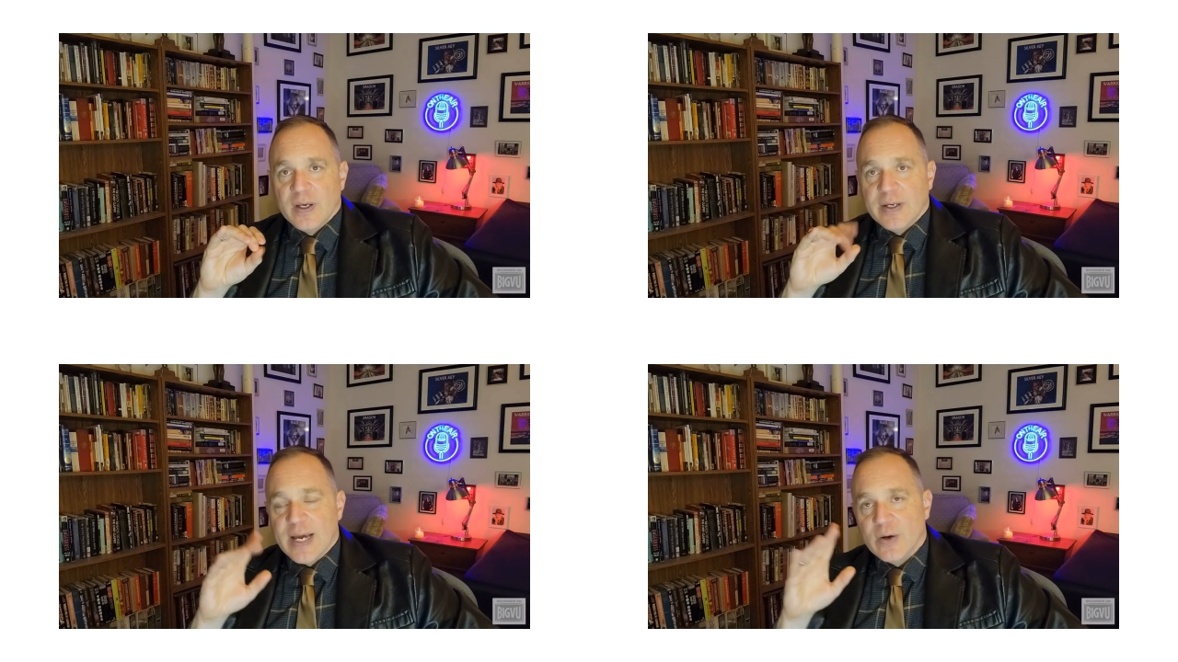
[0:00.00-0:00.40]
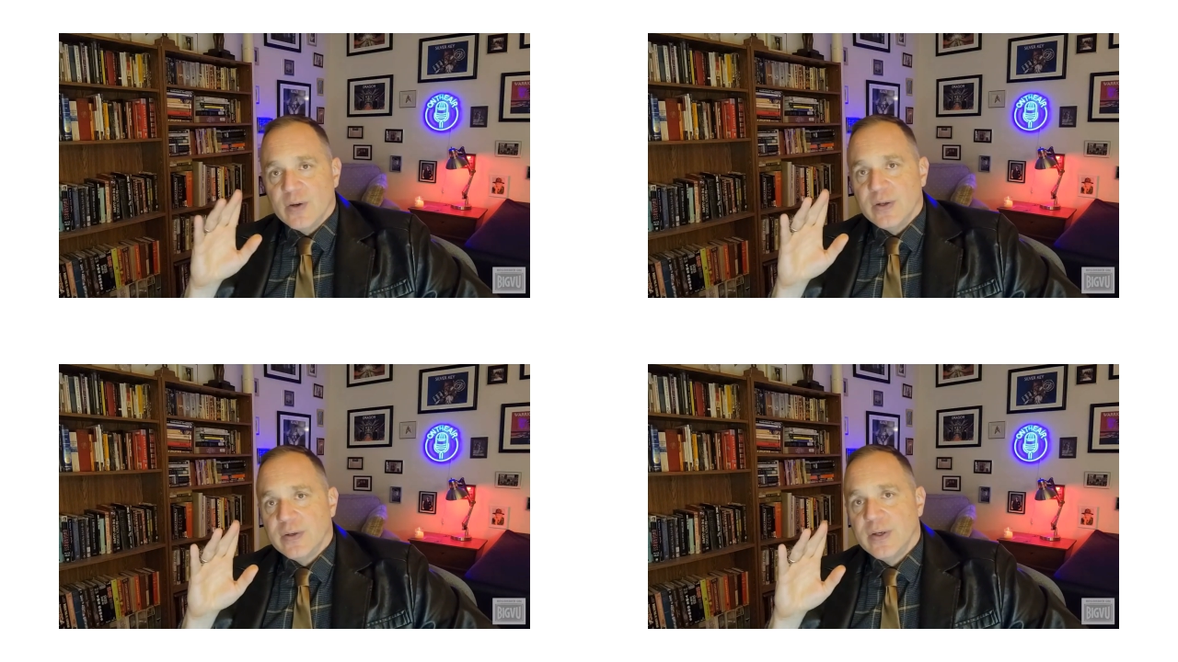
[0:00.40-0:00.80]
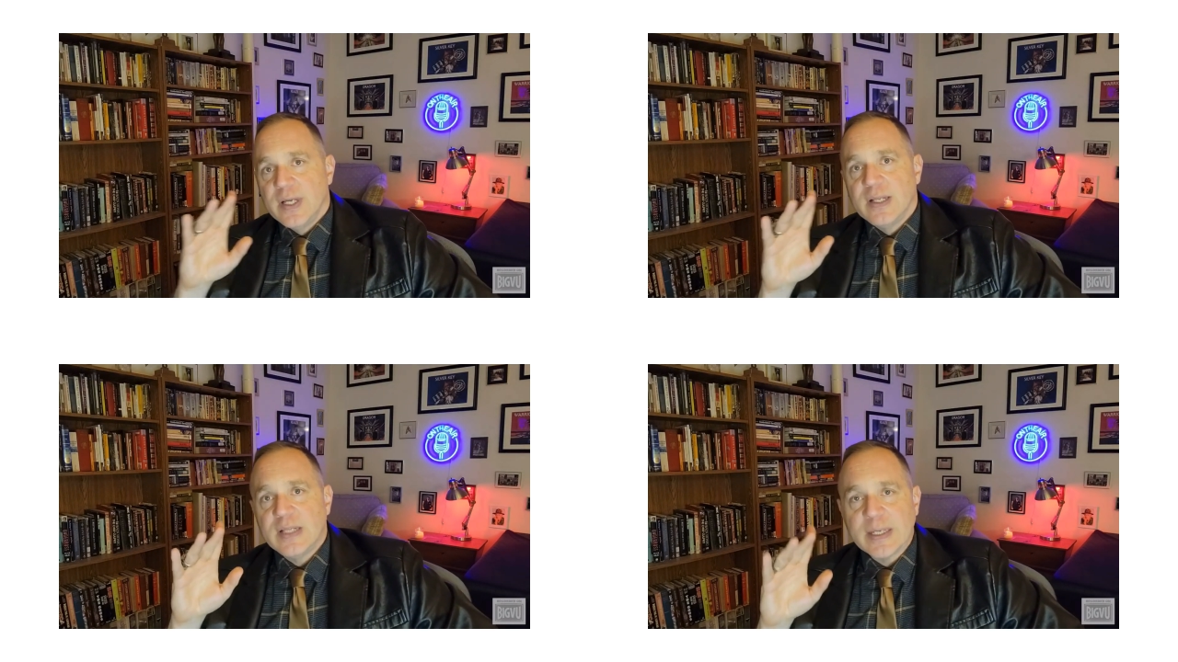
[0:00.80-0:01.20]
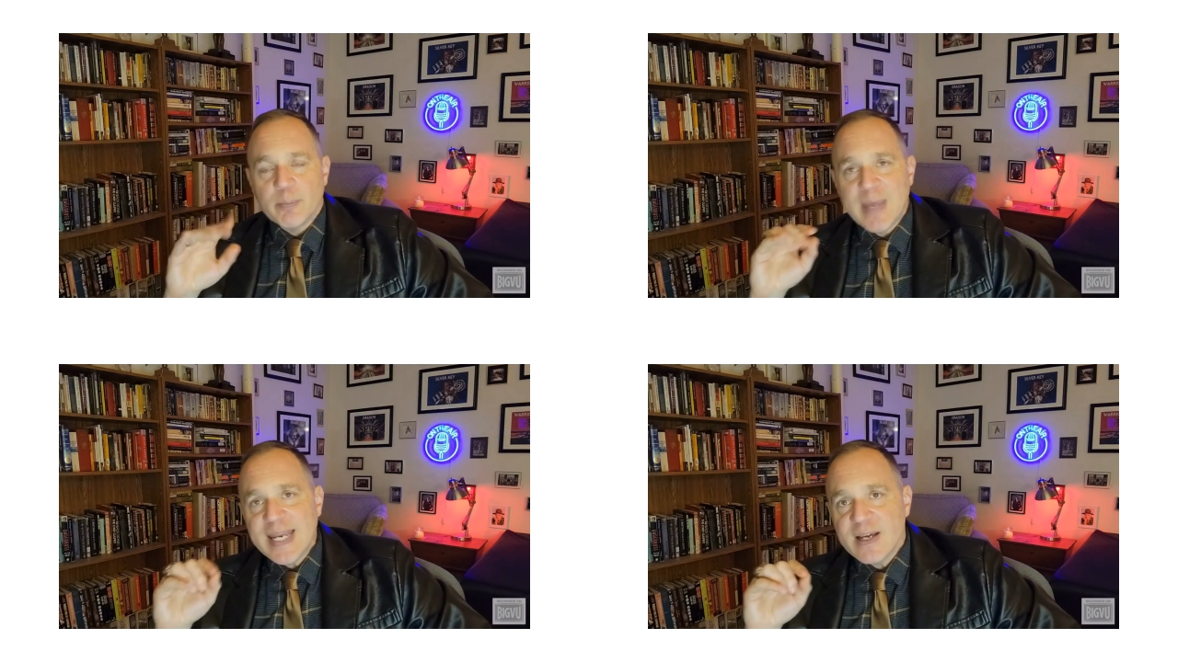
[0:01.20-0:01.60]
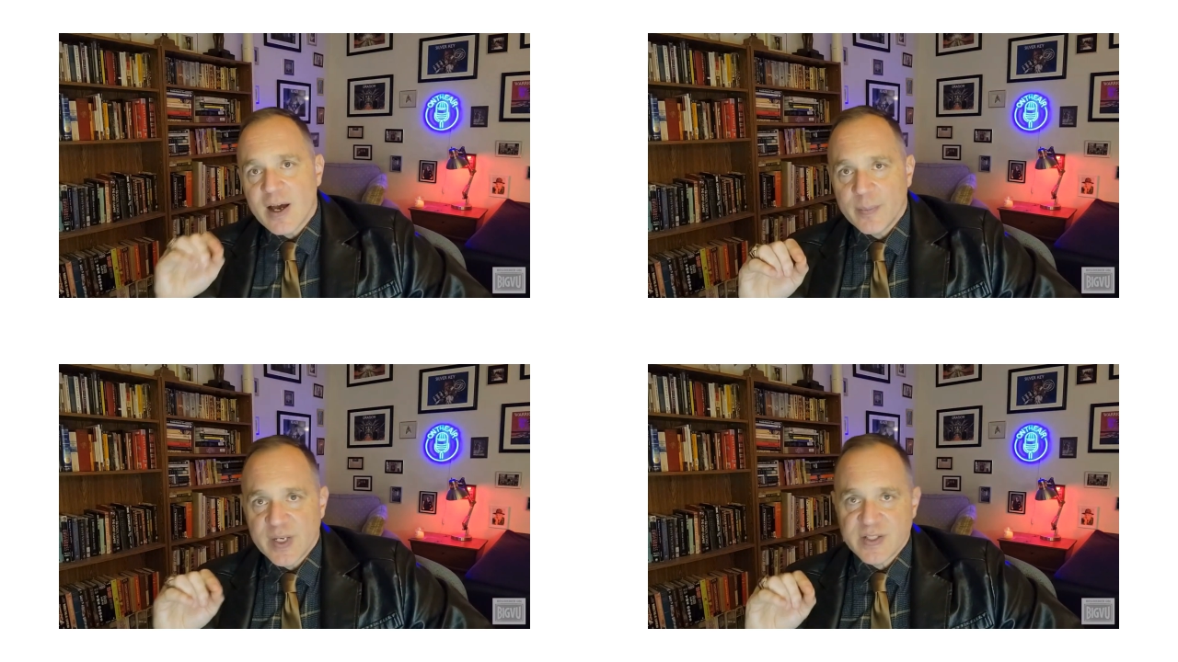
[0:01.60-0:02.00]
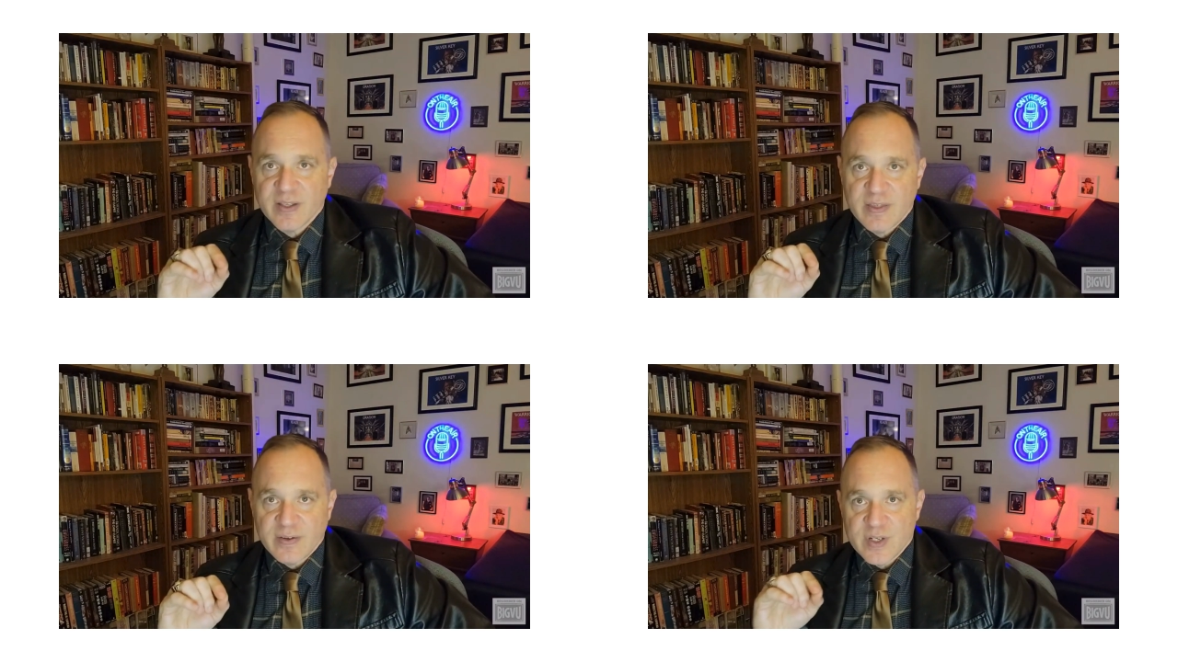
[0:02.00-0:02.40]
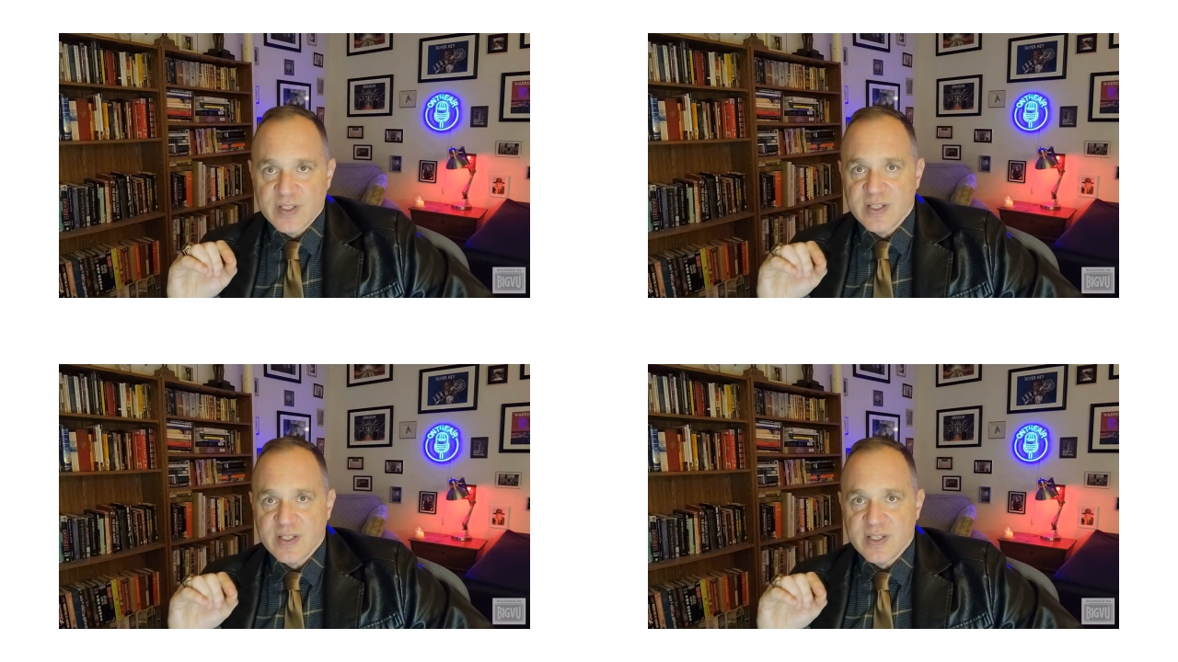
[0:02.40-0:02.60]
Now, like many communistic theories,